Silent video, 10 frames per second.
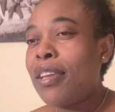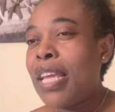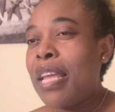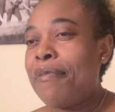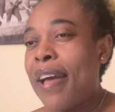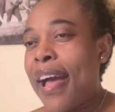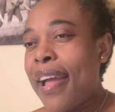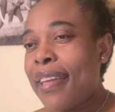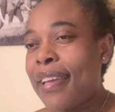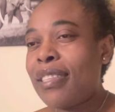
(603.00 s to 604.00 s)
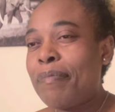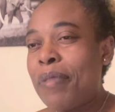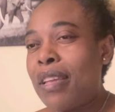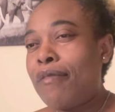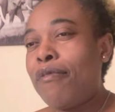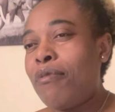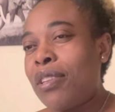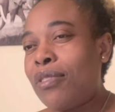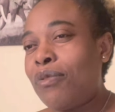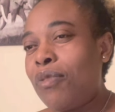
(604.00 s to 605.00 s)
If I can speak
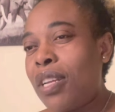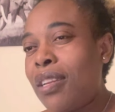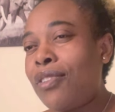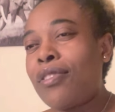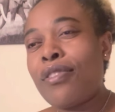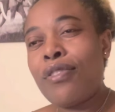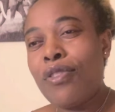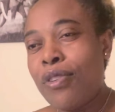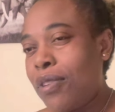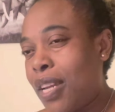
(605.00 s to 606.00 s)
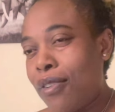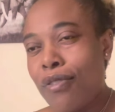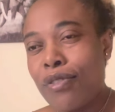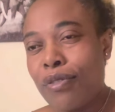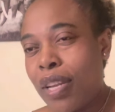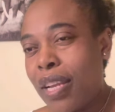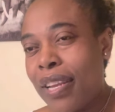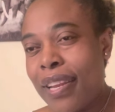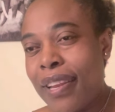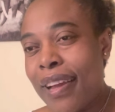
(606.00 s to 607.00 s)
fluent Swedish, you can also learn
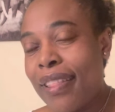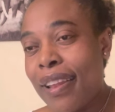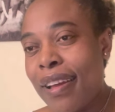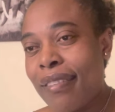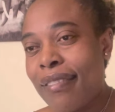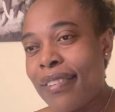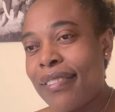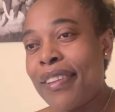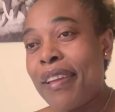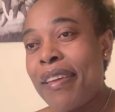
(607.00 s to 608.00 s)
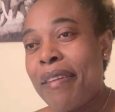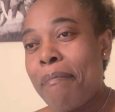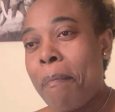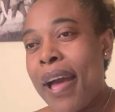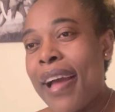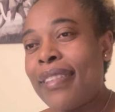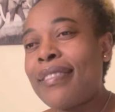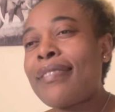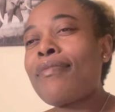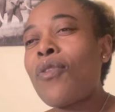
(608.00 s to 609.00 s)
any other language,
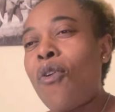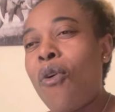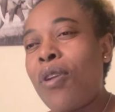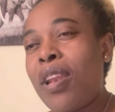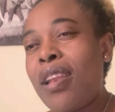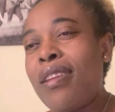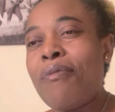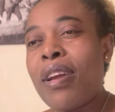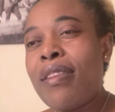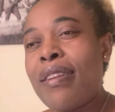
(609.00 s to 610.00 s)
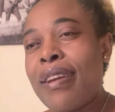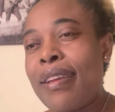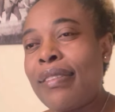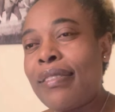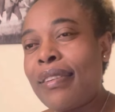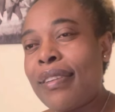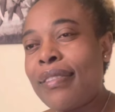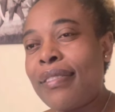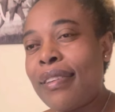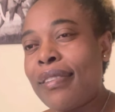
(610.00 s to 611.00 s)
but only when you're
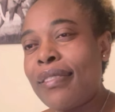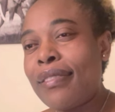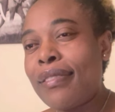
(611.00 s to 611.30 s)
interested.